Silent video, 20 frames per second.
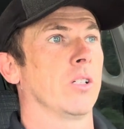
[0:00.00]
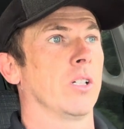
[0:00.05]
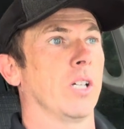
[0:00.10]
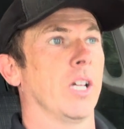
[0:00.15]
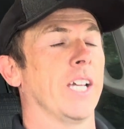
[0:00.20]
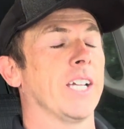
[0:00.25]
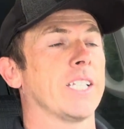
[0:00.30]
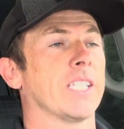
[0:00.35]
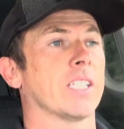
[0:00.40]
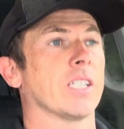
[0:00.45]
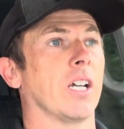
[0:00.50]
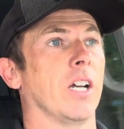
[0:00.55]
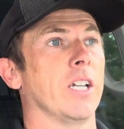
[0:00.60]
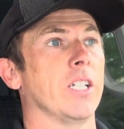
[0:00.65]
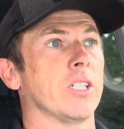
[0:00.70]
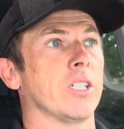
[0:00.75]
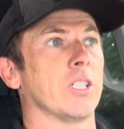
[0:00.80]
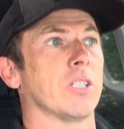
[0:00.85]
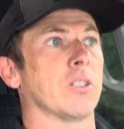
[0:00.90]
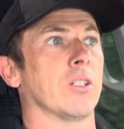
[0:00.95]

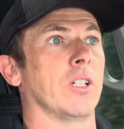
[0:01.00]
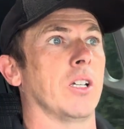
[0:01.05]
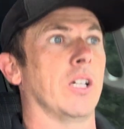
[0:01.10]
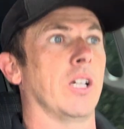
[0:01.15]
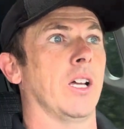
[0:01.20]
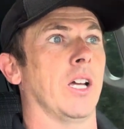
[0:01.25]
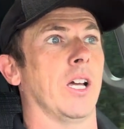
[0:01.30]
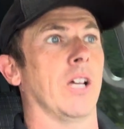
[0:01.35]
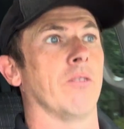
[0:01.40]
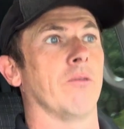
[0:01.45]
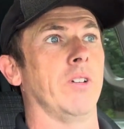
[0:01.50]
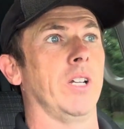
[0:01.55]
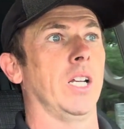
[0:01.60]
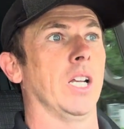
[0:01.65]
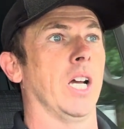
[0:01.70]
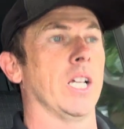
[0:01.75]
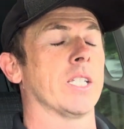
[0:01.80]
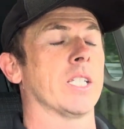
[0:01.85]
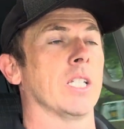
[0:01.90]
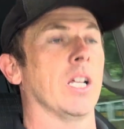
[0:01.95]
excited
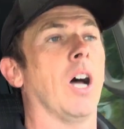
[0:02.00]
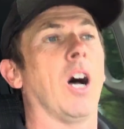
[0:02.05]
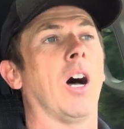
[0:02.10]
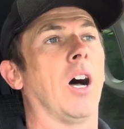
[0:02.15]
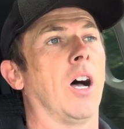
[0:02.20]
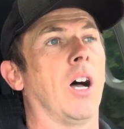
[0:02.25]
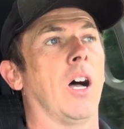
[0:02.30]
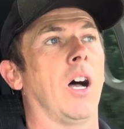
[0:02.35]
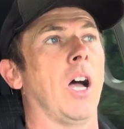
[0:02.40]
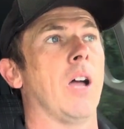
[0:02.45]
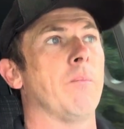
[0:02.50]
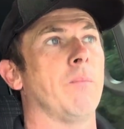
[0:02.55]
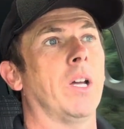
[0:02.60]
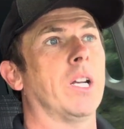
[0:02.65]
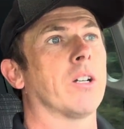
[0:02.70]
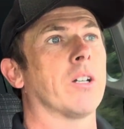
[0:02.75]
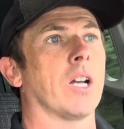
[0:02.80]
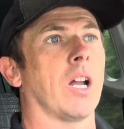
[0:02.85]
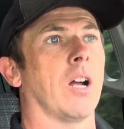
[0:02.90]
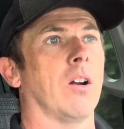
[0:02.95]
realizing, I'm
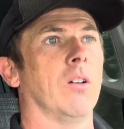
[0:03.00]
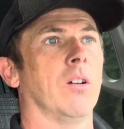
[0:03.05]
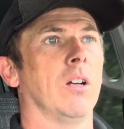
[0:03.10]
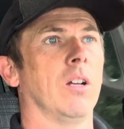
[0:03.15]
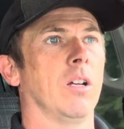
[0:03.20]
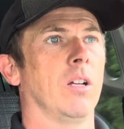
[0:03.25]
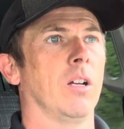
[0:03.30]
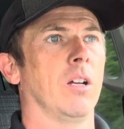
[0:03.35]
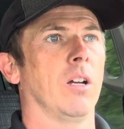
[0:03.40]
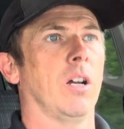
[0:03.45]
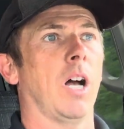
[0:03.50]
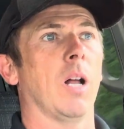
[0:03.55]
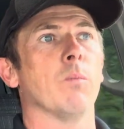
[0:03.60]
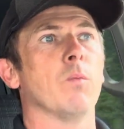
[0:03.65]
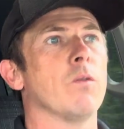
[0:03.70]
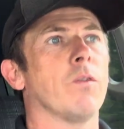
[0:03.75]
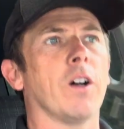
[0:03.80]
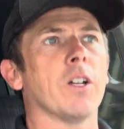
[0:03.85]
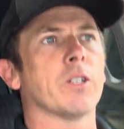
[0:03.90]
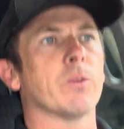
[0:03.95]
better now, I'll
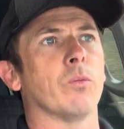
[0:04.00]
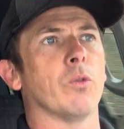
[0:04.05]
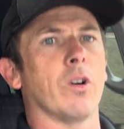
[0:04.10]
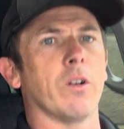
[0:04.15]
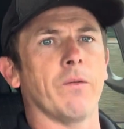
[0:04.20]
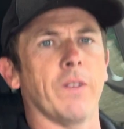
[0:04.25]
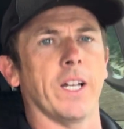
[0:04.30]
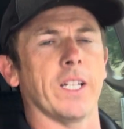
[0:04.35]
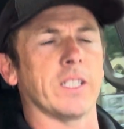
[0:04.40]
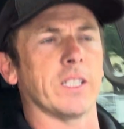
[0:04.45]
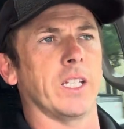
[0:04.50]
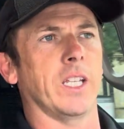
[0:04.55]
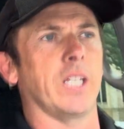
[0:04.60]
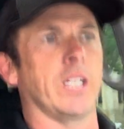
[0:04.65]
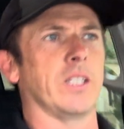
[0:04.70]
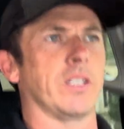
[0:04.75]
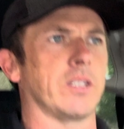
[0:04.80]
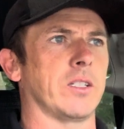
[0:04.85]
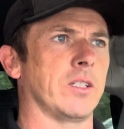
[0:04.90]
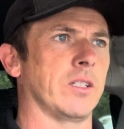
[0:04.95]
move on to more advanced
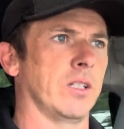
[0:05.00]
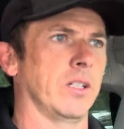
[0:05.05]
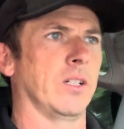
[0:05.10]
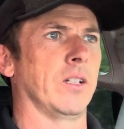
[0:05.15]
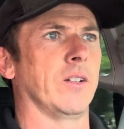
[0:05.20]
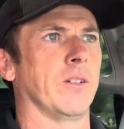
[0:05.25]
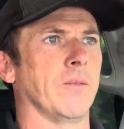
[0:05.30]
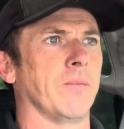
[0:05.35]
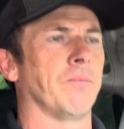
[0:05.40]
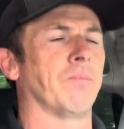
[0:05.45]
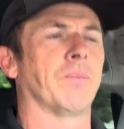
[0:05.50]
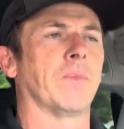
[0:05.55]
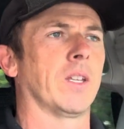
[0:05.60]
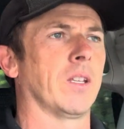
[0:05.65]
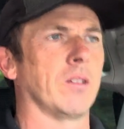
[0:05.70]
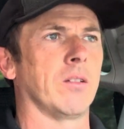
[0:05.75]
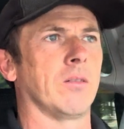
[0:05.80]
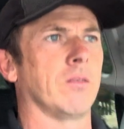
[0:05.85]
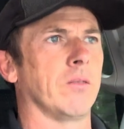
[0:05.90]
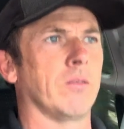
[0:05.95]
things.
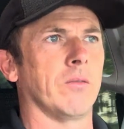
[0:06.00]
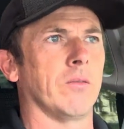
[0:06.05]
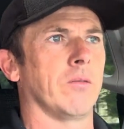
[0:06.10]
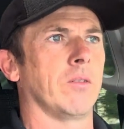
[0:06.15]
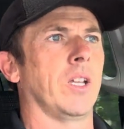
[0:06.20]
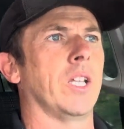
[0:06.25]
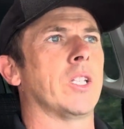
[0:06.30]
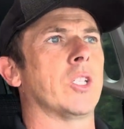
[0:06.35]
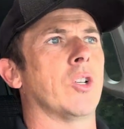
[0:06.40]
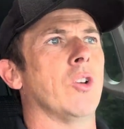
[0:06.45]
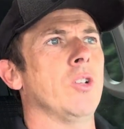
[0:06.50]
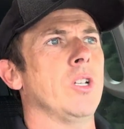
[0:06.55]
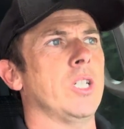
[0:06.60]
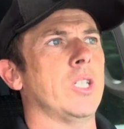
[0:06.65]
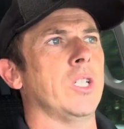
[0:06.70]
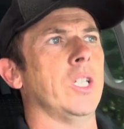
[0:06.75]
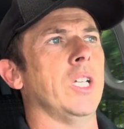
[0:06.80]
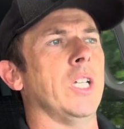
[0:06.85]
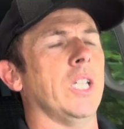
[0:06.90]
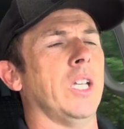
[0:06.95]
It's going
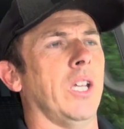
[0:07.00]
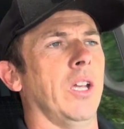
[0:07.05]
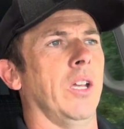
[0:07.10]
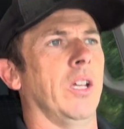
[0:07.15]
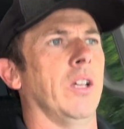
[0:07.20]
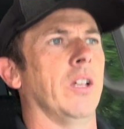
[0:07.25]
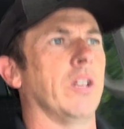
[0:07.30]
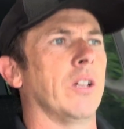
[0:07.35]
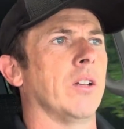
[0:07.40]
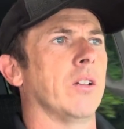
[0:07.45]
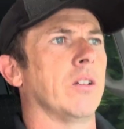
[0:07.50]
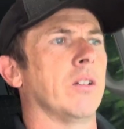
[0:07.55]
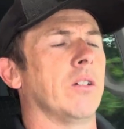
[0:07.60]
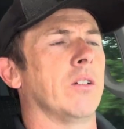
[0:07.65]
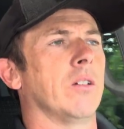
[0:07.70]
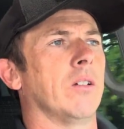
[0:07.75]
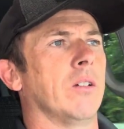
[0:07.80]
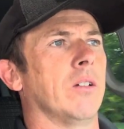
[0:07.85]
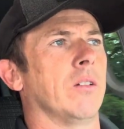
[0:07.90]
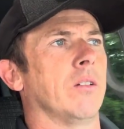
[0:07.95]
to take
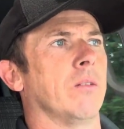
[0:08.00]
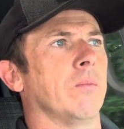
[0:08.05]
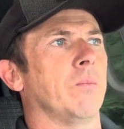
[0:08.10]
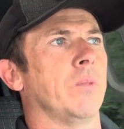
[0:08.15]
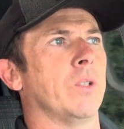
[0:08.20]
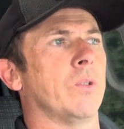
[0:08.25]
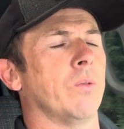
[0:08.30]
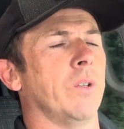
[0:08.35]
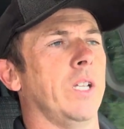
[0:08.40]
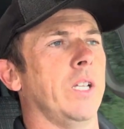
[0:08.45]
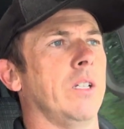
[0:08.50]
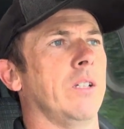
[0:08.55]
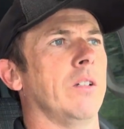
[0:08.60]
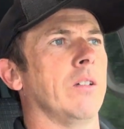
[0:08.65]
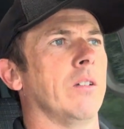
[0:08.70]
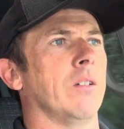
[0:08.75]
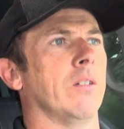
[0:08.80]
between